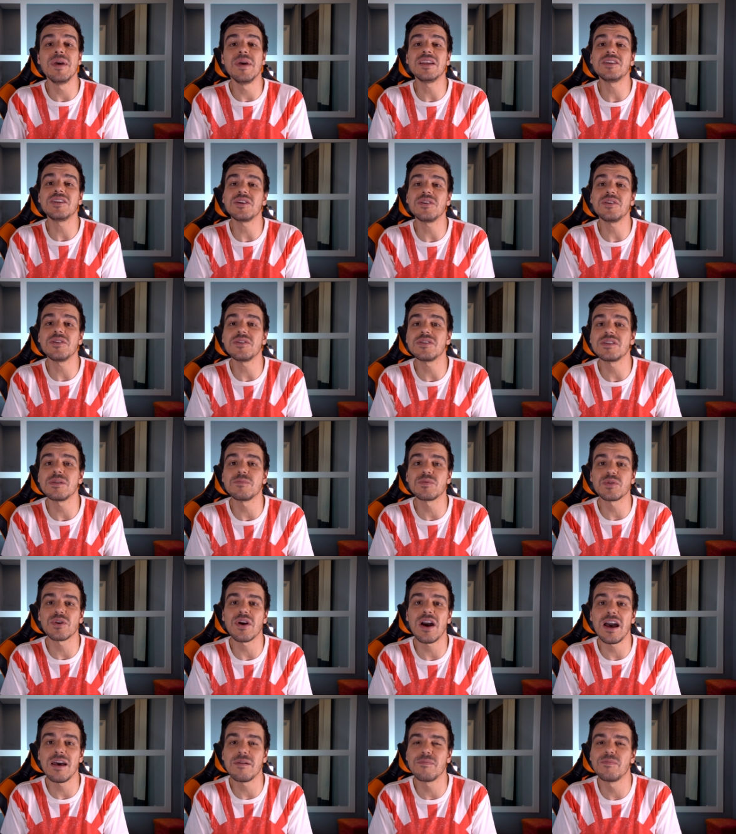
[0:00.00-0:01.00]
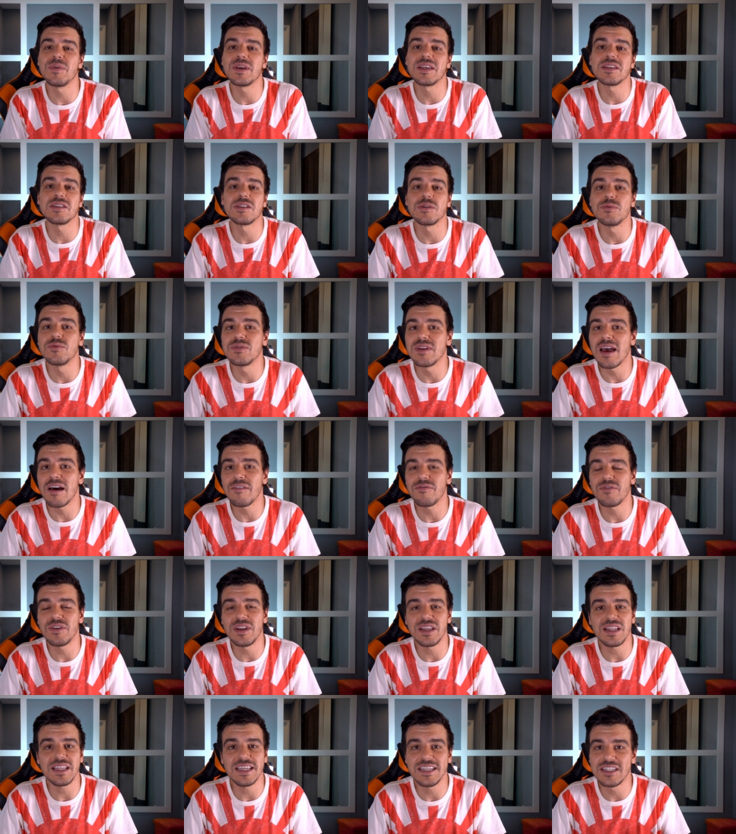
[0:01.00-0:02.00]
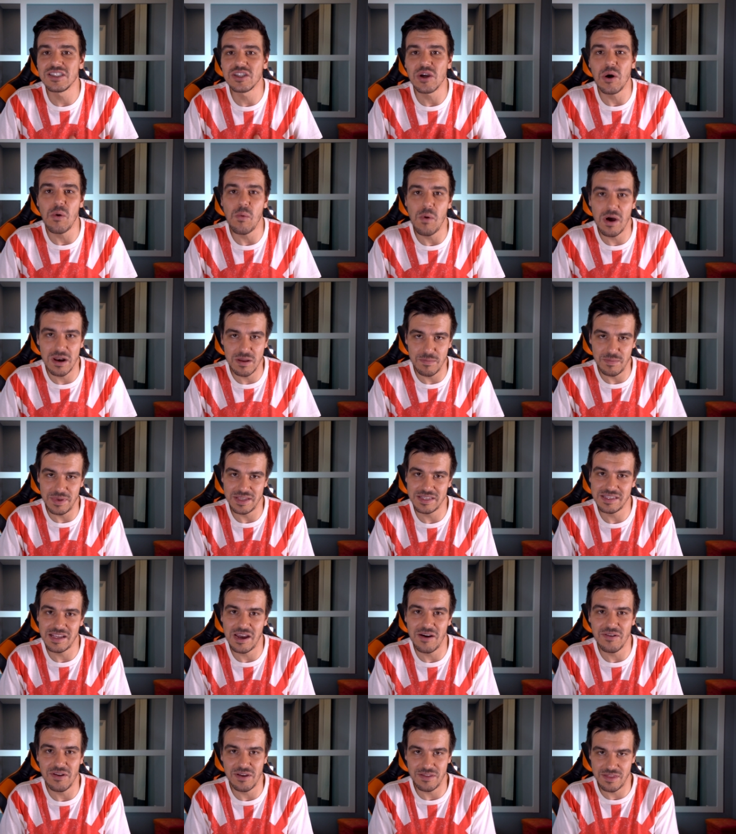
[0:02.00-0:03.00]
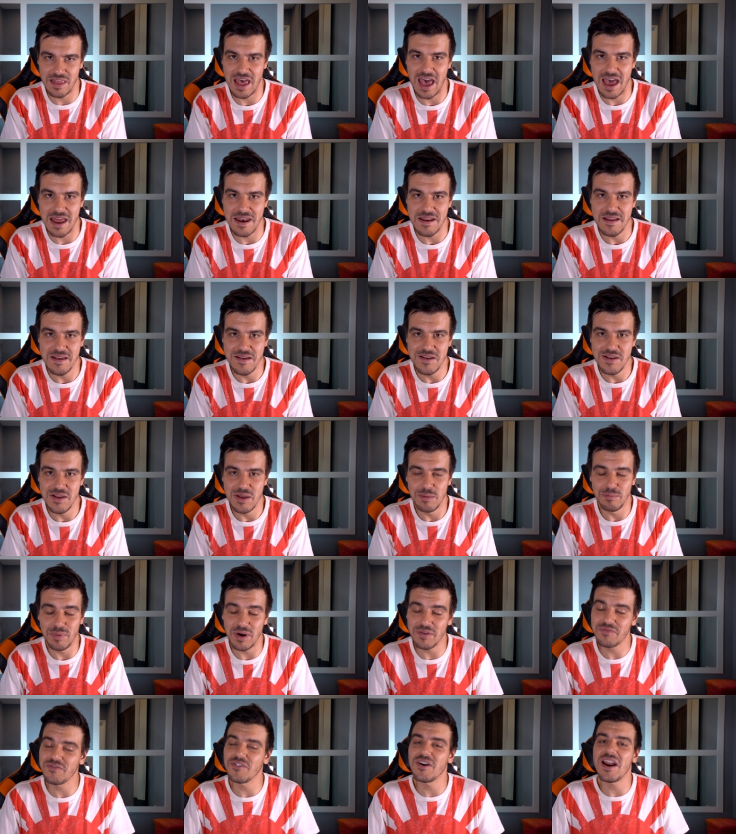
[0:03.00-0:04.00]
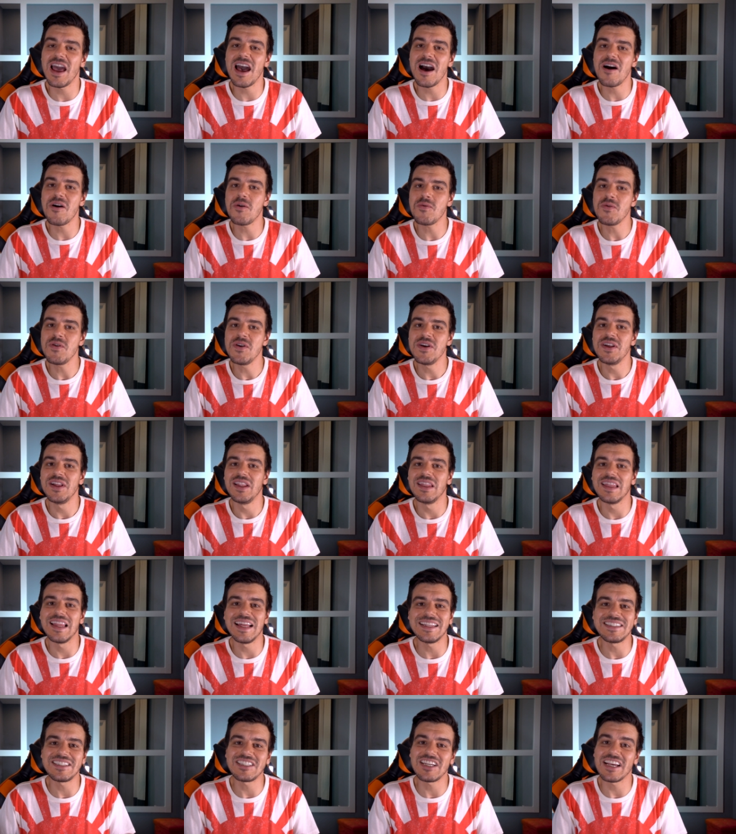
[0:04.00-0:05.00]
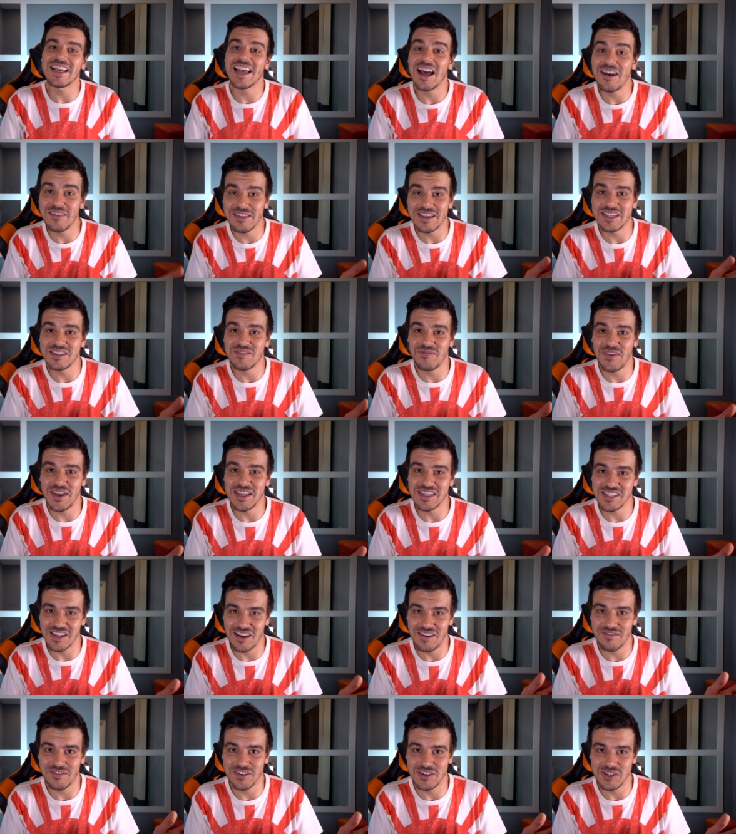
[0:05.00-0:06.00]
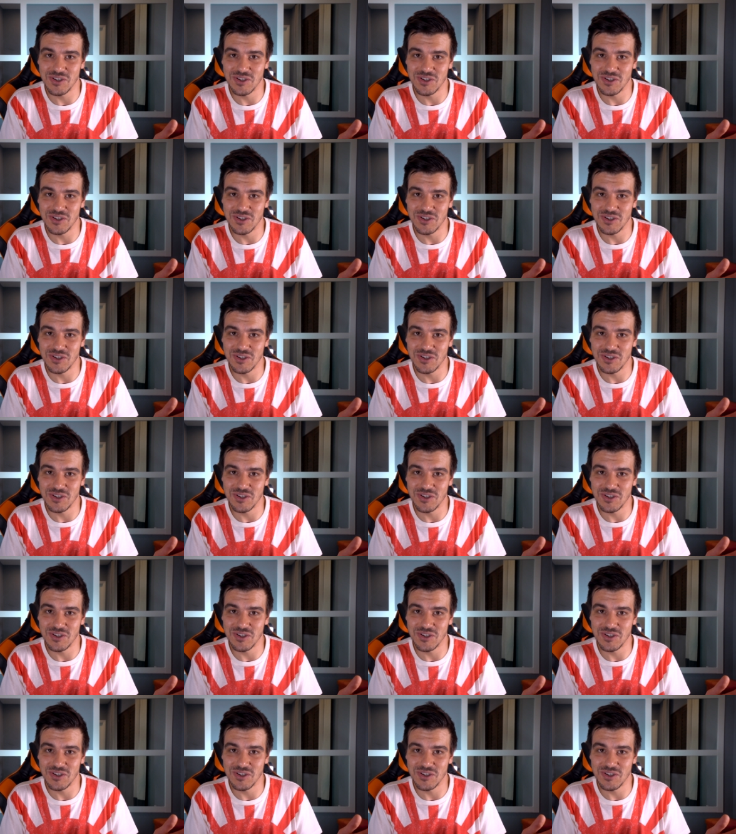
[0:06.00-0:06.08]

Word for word: make sure you're subscribed because you definitely don't want to miss out on that. But for now, let's check out these Faceoff